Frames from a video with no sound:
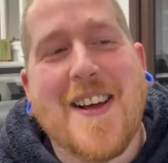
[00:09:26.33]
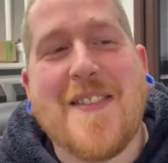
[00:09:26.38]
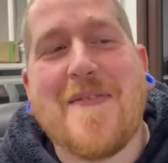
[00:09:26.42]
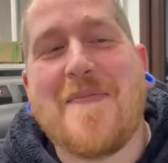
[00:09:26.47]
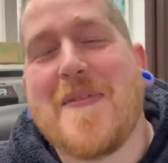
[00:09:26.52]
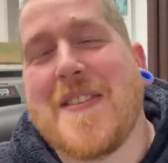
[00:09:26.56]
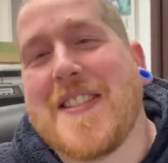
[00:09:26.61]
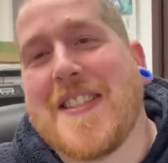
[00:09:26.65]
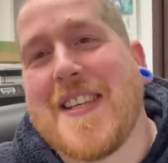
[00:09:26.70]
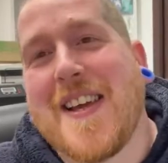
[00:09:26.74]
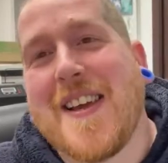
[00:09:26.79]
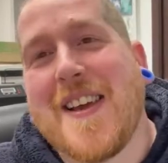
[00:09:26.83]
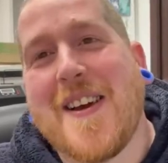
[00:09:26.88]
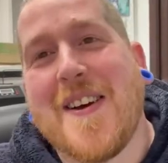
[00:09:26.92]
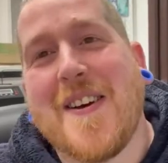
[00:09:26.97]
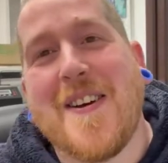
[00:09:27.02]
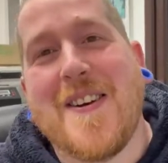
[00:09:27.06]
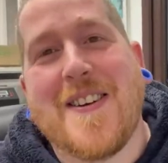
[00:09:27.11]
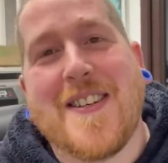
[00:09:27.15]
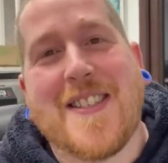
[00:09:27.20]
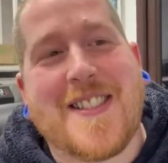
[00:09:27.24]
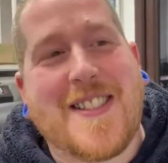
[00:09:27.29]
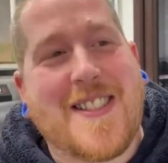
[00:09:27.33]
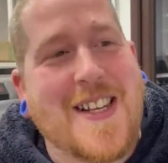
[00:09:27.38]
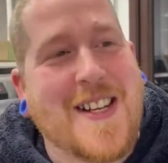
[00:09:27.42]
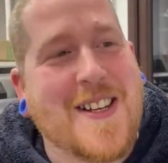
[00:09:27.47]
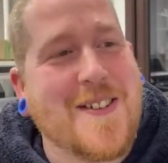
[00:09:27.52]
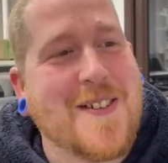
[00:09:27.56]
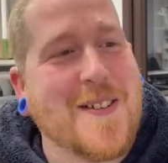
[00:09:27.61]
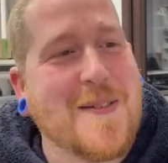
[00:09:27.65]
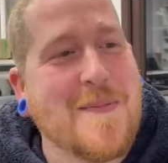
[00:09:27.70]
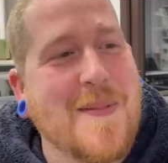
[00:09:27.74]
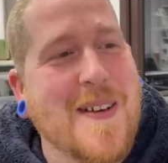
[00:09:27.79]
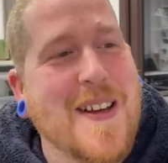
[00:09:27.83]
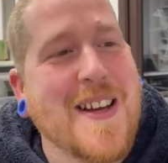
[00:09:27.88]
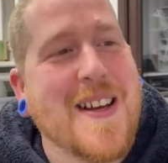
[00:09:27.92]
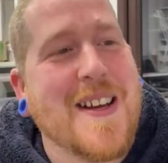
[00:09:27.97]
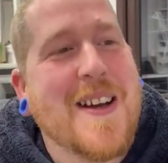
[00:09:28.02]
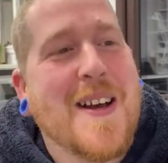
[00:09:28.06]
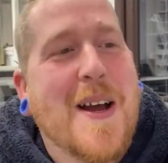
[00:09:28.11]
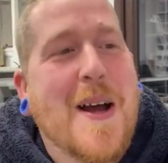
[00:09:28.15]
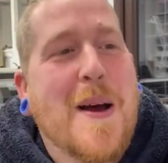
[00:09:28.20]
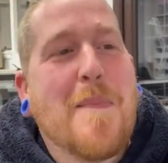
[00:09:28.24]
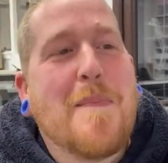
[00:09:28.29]
of potato has tickled me.
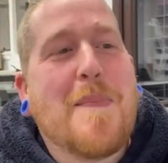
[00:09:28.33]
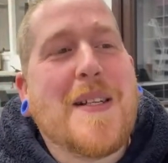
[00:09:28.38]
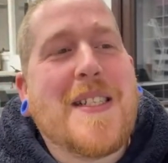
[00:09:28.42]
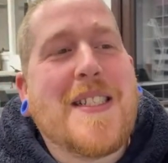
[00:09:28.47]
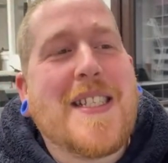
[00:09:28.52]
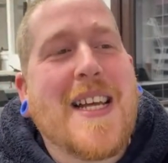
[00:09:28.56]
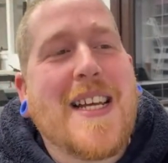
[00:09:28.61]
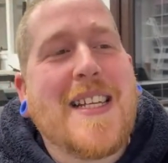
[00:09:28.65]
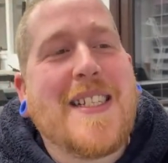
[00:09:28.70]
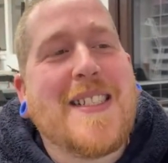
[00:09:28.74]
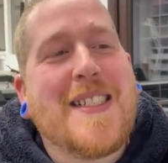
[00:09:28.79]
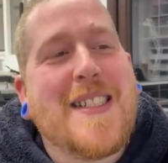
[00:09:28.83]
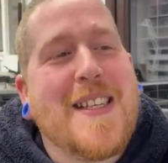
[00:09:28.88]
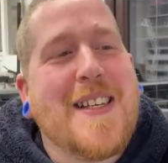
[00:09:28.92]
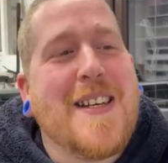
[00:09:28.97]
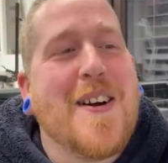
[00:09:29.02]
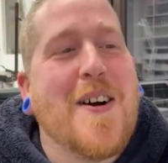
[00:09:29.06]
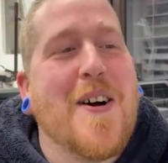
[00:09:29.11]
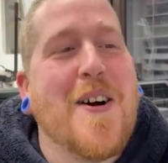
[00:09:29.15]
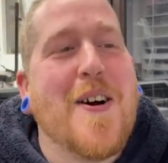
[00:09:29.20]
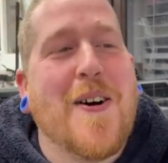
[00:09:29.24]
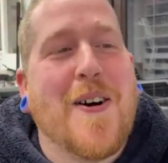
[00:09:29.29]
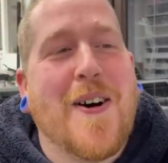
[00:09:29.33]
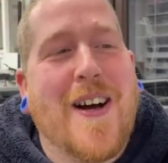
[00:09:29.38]
Potato.